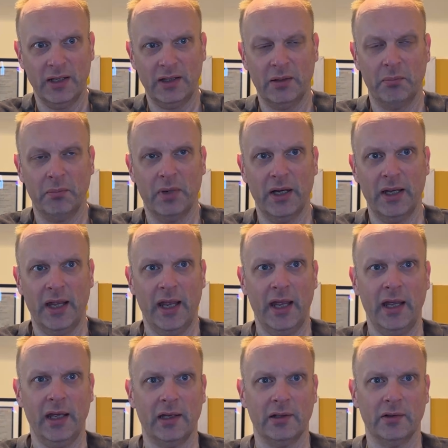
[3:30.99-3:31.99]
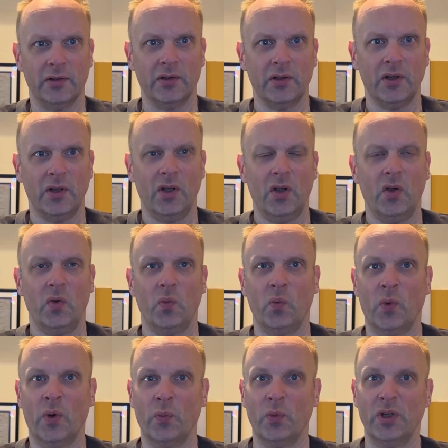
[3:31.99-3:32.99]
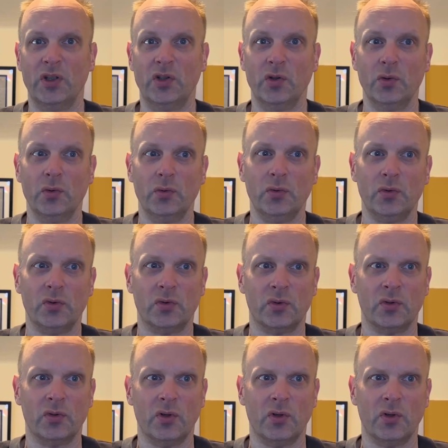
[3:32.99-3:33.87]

them by hand, when we use